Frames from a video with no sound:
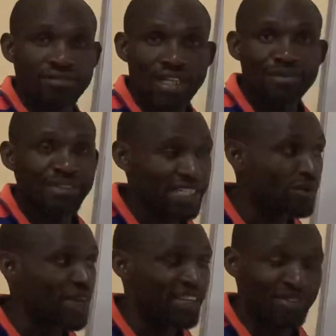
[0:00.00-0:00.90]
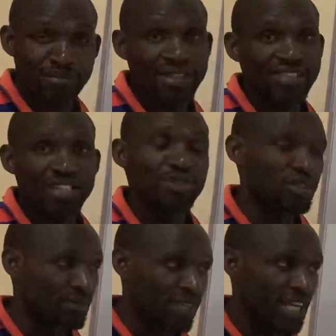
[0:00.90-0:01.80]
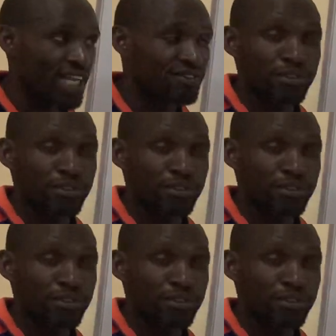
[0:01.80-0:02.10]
I'm not saying we are not, but I'm saying we should be very careful,